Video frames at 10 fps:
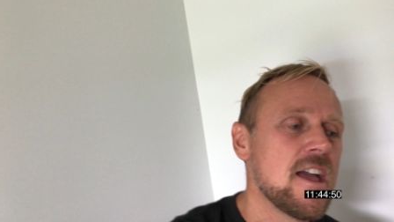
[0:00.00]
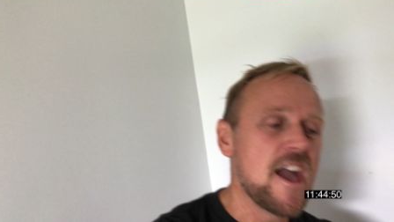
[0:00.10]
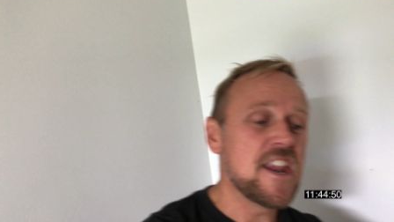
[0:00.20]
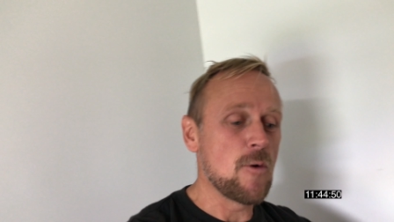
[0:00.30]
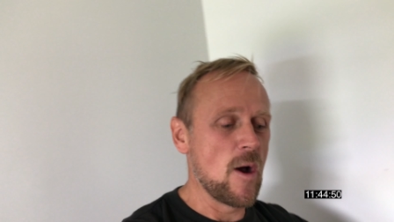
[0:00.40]

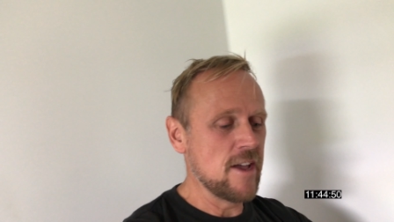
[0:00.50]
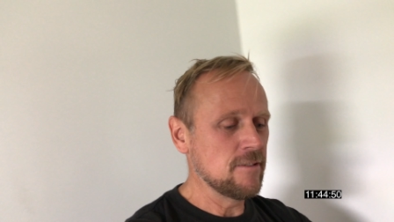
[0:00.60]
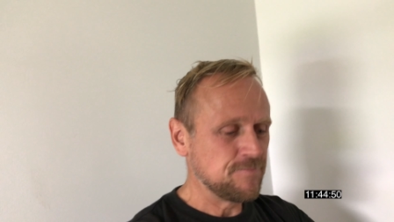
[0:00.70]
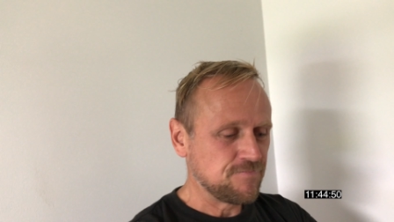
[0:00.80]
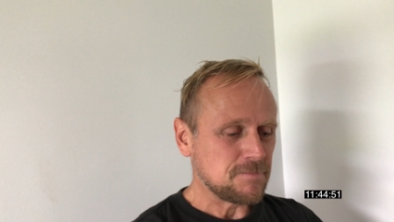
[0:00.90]

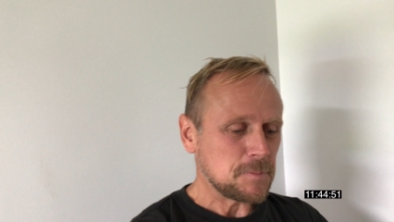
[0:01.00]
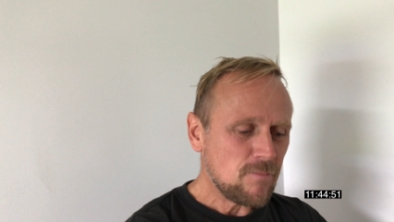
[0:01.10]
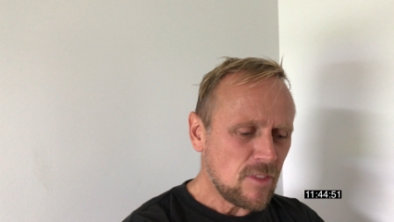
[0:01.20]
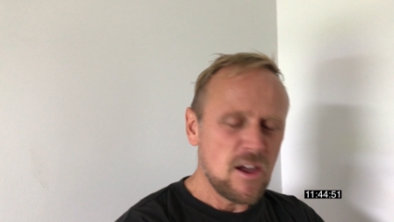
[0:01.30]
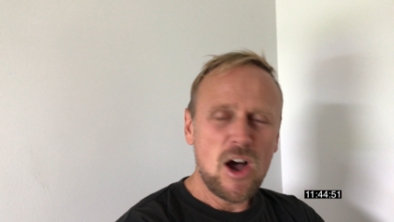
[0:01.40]
Anyway,
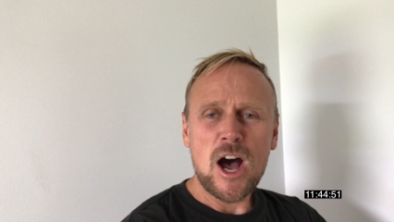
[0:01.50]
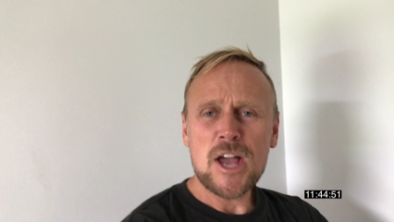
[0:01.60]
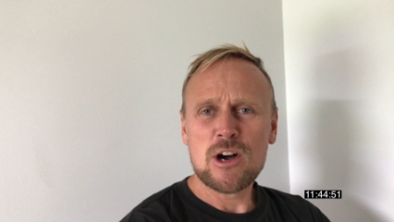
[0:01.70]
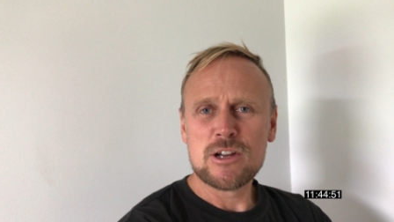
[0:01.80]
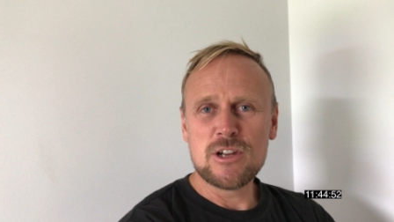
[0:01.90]

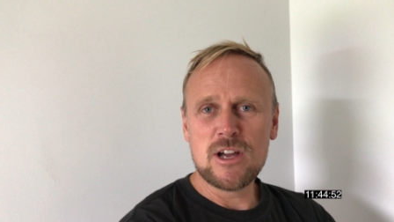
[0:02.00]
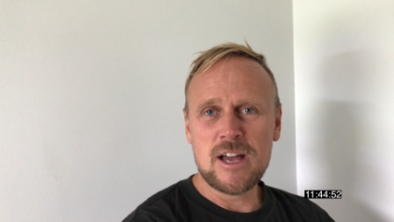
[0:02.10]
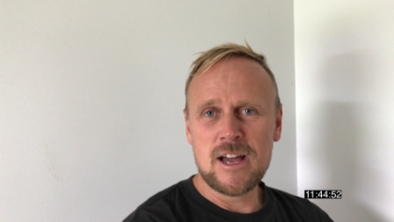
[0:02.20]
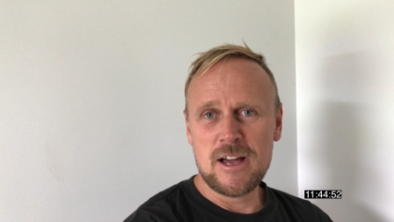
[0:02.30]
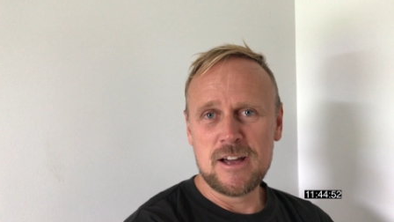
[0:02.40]
I got
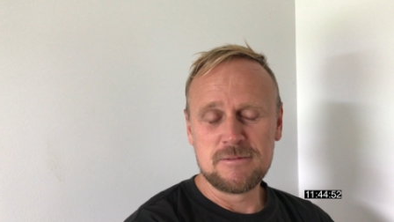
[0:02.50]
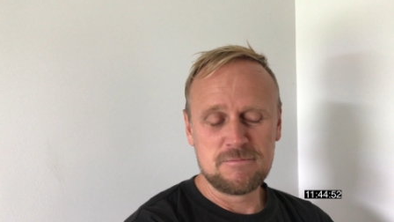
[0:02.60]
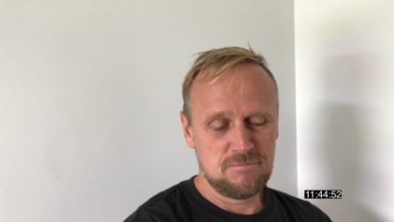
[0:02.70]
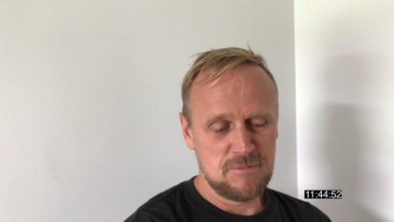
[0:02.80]
a